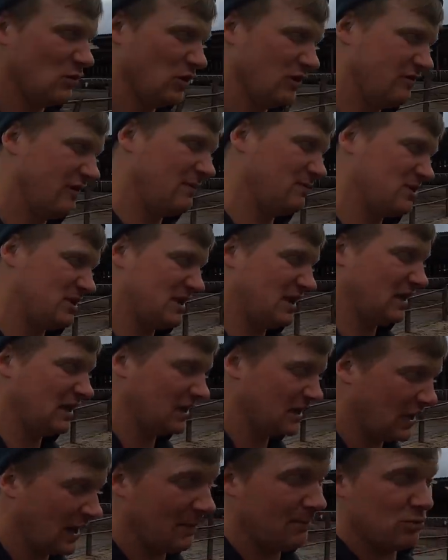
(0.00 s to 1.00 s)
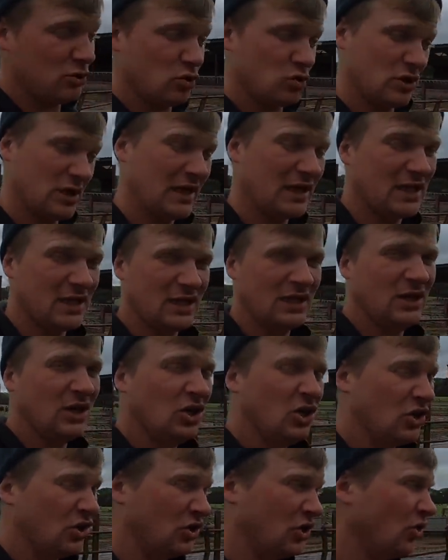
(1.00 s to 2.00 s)
worth amputating? Amputating.
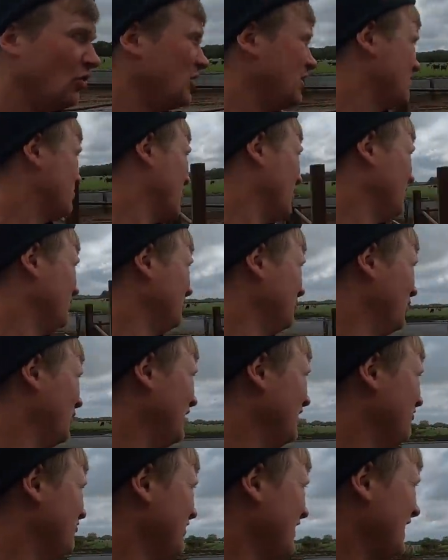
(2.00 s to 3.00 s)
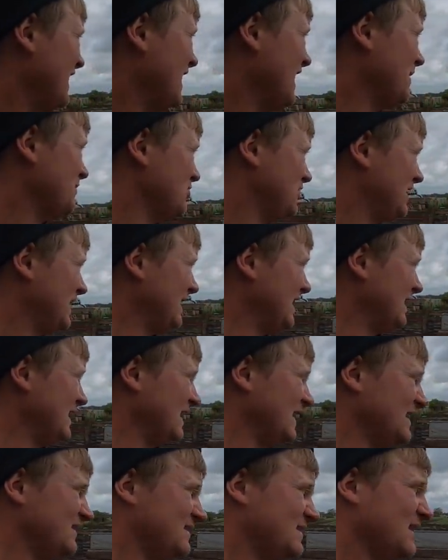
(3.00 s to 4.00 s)
The only problem with amputating it
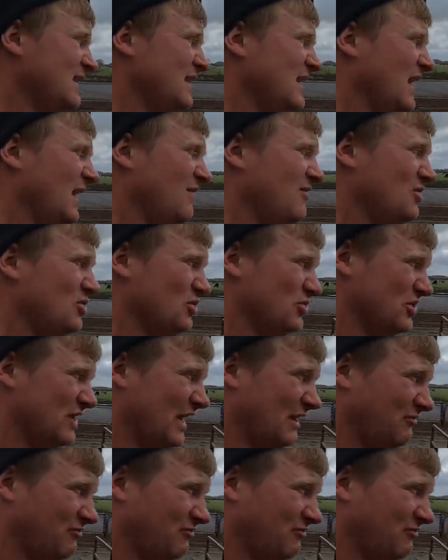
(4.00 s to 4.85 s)
is if it does get